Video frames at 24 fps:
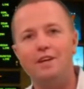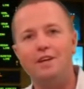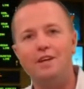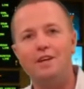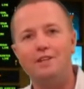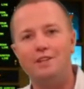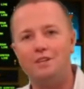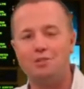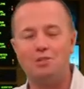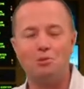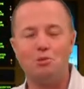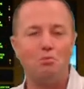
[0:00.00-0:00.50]

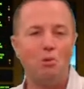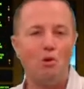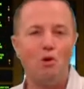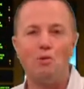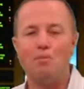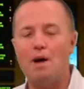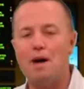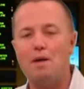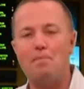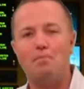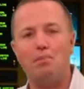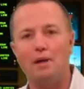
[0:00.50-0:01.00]
to support
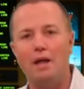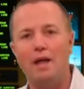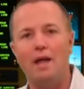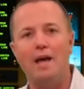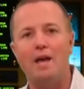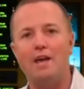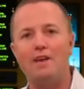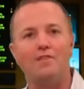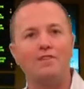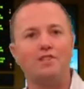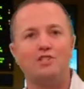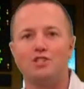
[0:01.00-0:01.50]
my
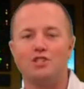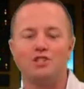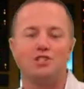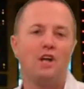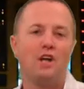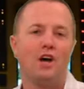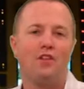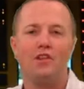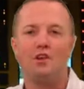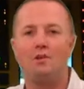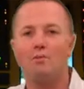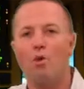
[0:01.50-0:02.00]
play, if it's just
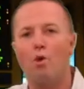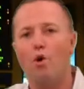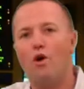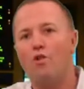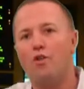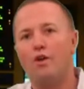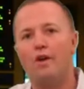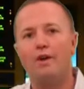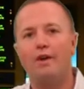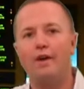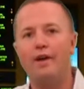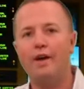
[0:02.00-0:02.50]
nothing more
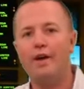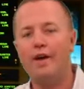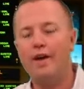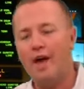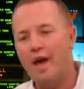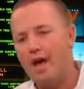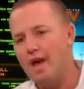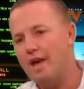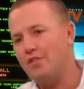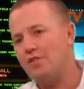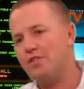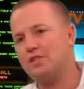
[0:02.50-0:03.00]
than,
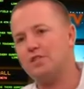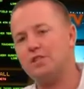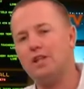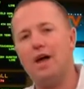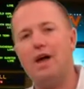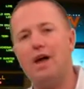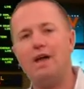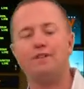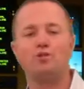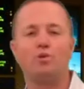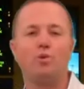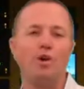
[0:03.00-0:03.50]
hey, this
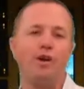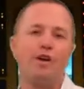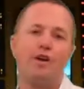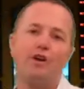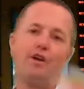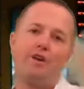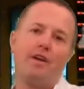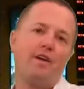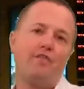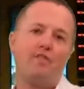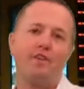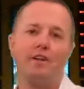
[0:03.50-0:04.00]
line's weird
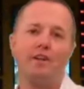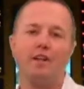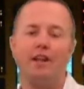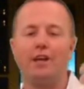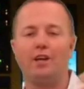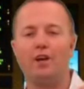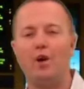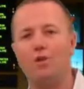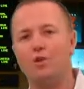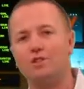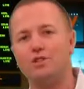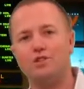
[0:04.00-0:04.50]
and I feel
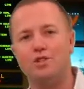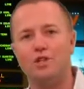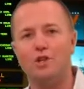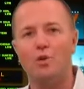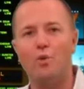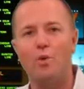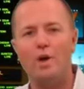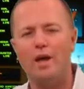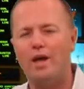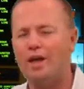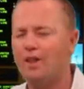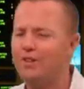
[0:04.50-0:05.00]
like Oakland's going to
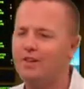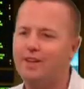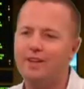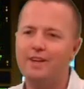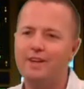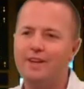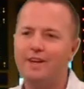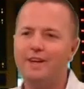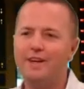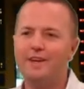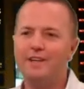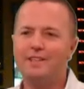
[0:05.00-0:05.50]
win, then
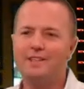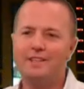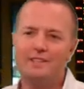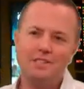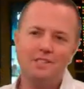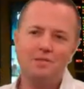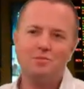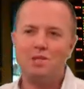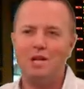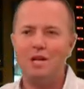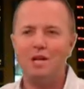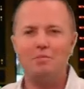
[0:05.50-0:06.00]
it
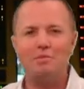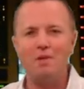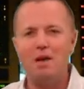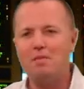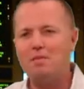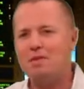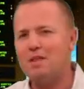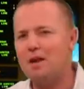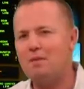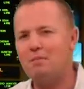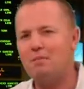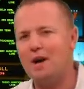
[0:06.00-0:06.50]
seems like
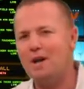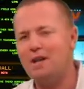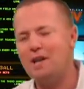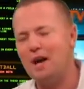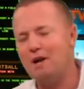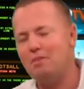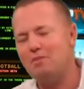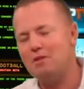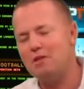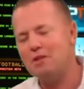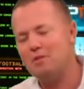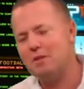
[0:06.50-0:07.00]
maybe that might
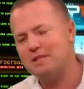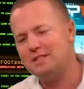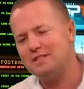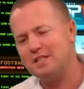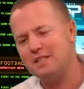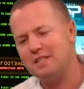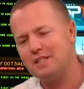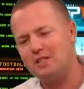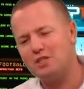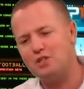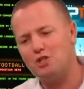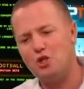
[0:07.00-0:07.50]
not be the best
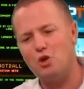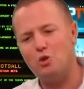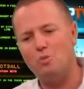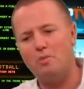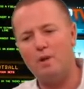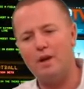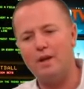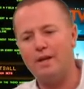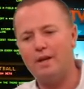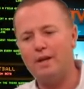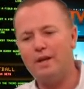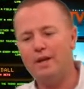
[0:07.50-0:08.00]
thing to do.
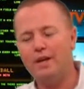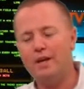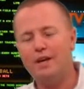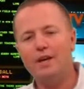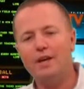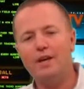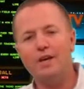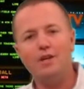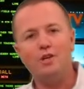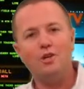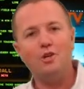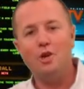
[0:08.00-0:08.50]
But
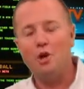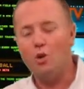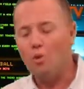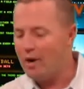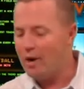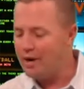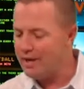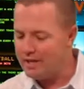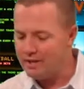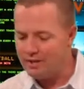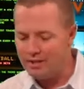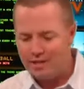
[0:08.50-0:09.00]
you know
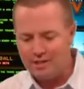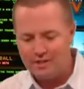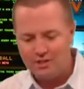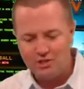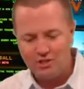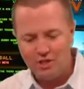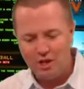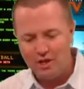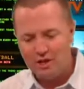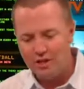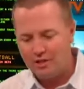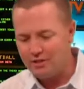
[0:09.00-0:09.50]
what? In
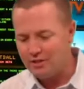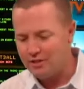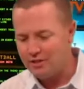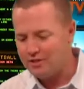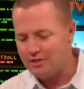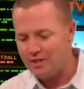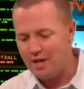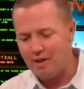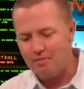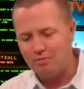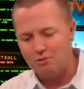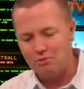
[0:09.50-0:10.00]
studying
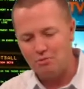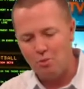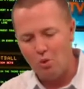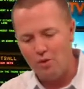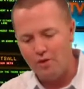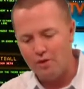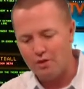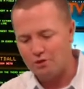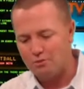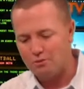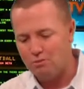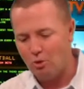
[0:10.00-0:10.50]
these games
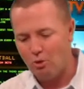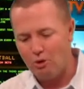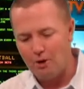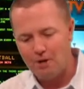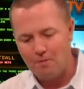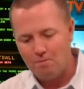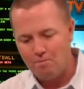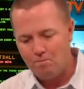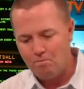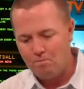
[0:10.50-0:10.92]
more this morning,